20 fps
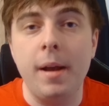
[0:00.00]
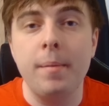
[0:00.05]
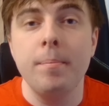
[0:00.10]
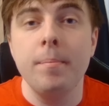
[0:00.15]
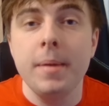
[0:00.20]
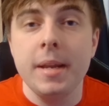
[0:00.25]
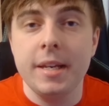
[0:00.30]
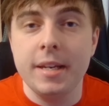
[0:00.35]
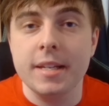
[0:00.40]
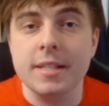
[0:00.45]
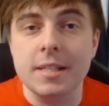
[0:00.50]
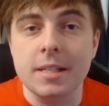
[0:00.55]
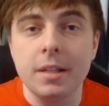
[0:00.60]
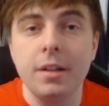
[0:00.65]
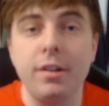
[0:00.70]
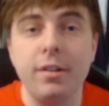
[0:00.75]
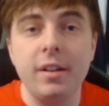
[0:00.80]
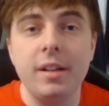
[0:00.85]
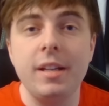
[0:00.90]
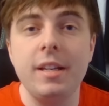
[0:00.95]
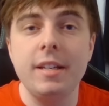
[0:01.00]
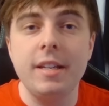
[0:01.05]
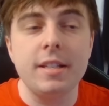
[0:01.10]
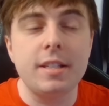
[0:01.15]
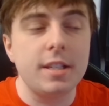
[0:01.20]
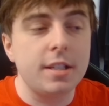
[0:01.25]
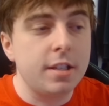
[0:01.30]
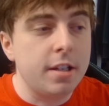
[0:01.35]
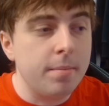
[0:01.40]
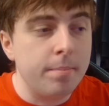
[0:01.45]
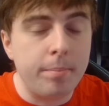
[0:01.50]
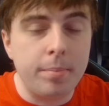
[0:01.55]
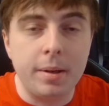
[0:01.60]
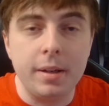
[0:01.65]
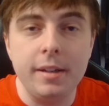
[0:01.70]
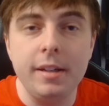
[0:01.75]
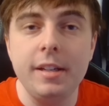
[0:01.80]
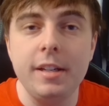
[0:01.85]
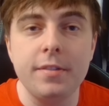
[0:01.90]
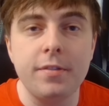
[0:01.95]
mean this literally, this is
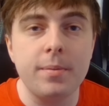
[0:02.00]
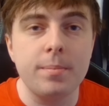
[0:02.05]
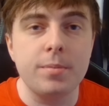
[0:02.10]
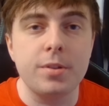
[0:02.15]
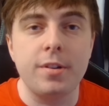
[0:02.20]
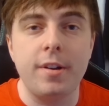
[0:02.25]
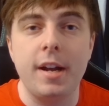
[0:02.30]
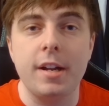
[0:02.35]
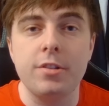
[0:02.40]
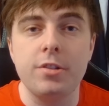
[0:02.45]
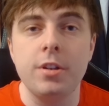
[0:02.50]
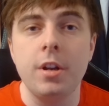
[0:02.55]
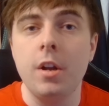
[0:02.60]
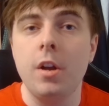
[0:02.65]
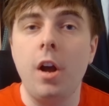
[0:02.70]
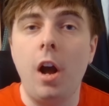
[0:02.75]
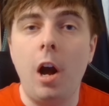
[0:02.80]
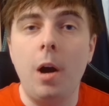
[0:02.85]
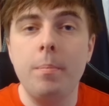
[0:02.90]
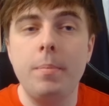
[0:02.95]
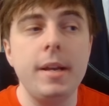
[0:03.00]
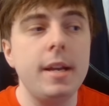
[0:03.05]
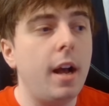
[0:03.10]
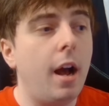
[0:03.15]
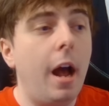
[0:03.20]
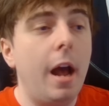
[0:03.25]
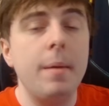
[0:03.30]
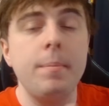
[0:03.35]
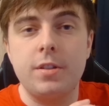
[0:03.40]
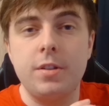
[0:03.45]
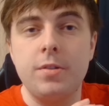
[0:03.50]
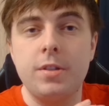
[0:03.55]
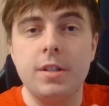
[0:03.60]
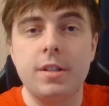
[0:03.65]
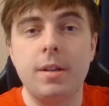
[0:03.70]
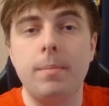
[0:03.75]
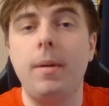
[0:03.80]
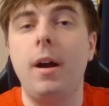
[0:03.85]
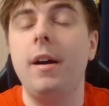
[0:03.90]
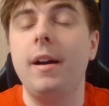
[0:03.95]
completely from scratch. Albeit I'm using
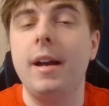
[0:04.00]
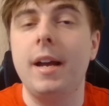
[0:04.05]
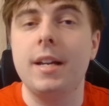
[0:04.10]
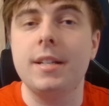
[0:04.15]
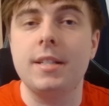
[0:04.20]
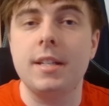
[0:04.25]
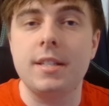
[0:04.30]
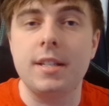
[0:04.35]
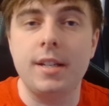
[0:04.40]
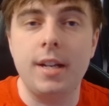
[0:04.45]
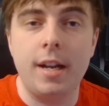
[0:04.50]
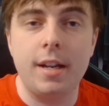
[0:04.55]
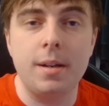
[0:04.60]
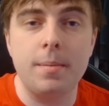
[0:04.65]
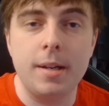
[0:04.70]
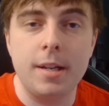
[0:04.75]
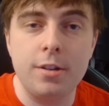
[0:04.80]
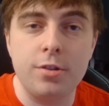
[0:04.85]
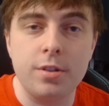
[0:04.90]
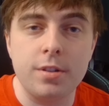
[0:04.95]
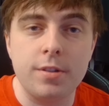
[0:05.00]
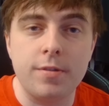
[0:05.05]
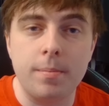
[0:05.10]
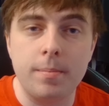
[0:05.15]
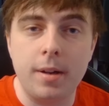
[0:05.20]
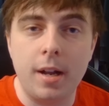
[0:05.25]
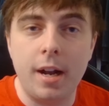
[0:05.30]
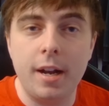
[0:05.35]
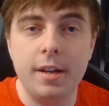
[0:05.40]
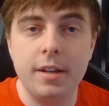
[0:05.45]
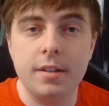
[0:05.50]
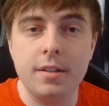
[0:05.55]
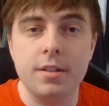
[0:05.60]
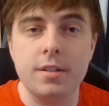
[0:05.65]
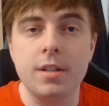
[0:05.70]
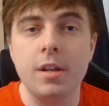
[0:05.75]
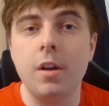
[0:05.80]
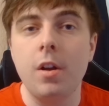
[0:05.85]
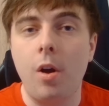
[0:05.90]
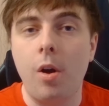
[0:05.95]
some art assets and animations from
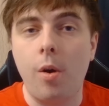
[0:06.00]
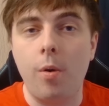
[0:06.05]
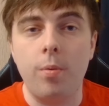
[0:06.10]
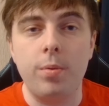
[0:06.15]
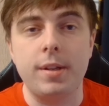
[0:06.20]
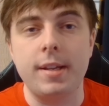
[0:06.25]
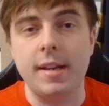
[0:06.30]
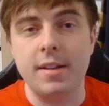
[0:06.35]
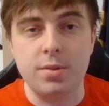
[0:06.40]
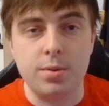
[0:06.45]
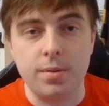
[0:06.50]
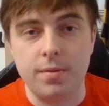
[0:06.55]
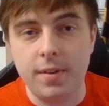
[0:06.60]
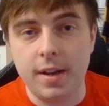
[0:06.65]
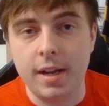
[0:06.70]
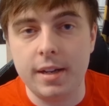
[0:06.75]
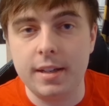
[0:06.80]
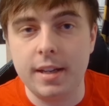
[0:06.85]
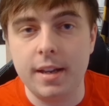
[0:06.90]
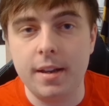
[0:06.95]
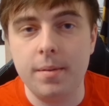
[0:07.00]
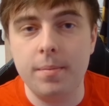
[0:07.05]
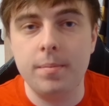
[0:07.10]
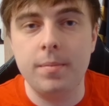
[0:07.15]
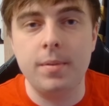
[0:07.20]
Guedins' old cancelled fan game,